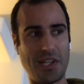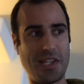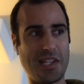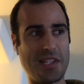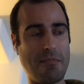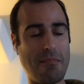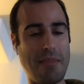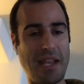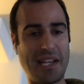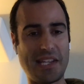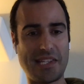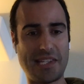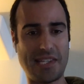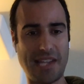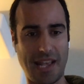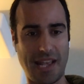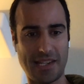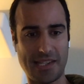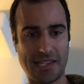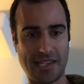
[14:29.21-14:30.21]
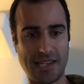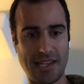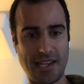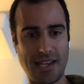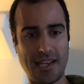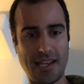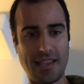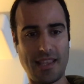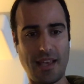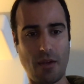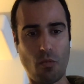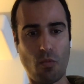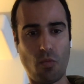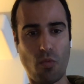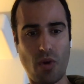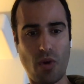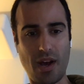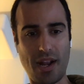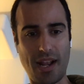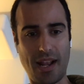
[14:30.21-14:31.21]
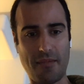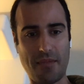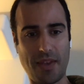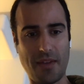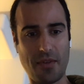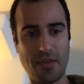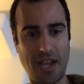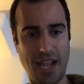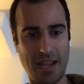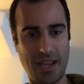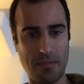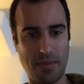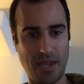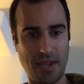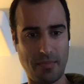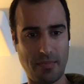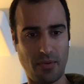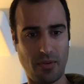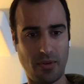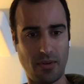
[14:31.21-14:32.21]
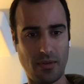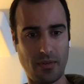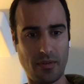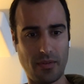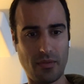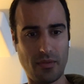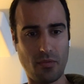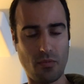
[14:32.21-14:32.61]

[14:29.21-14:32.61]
It doesn't make sense that 1 out of every 8 people